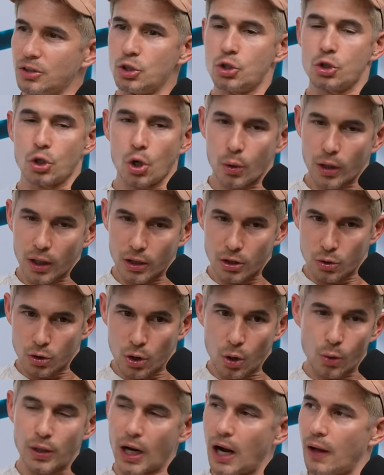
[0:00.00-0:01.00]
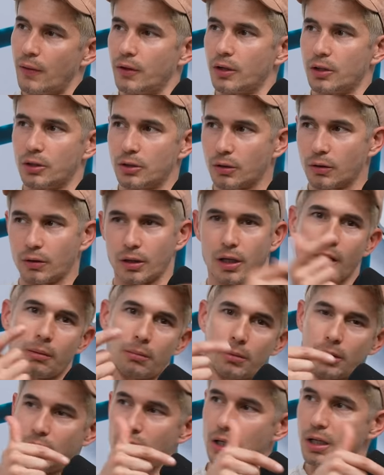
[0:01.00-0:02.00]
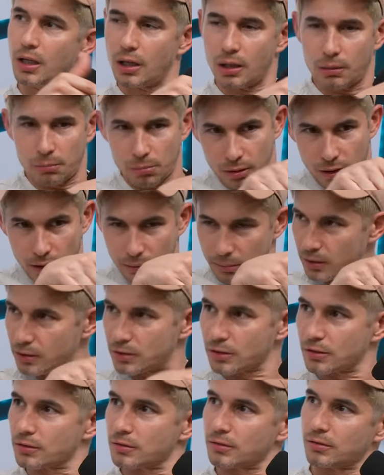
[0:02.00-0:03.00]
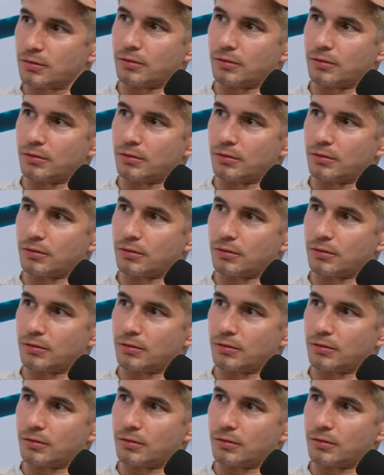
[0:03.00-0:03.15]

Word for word: you vagina? go, to, you go down there and you go, hey, I'm going to eat it, but let me just